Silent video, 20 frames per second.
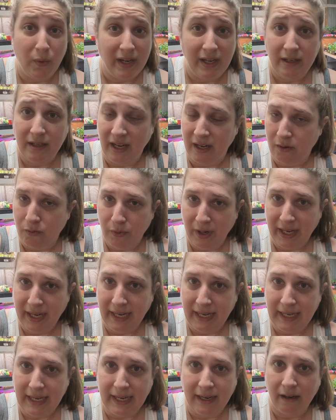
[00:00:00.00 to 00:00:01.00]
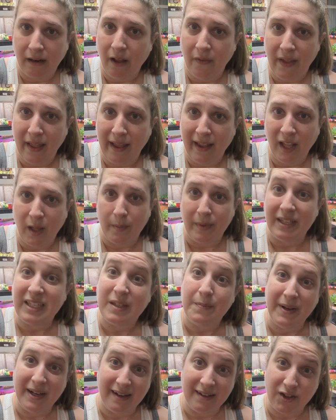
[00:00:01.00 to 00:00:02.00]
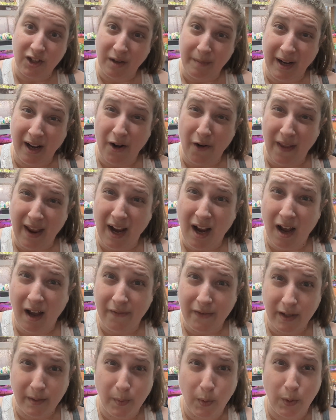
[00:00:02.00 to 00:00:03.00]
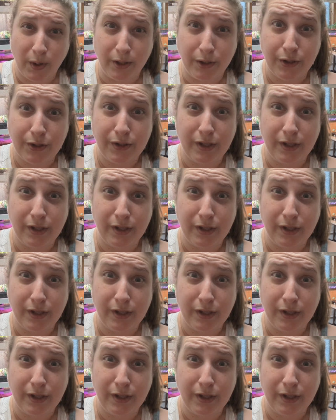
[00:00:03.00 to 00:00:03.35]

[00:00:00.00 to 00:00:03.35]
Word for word: wind and rain and all the elements because they're gonna be under that covered porch.